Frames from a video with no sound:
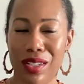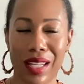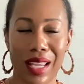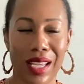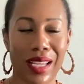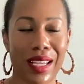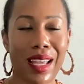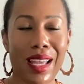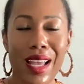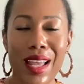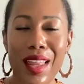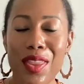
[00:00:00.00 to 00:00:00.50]

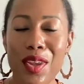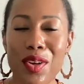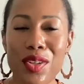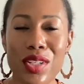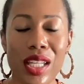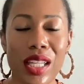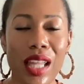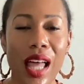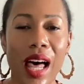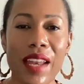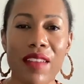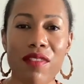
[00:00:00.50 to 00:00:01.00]
Like there's a
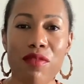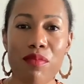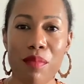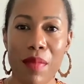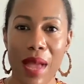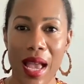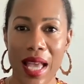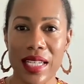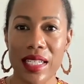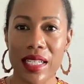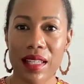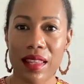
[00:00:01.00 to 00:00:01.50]
lot of
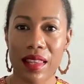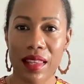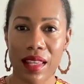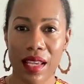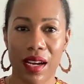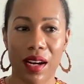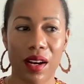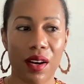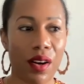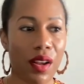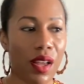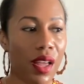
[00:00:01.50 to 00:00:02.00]
magic
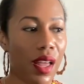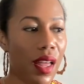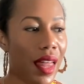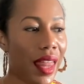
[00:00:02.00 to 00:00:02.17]
there.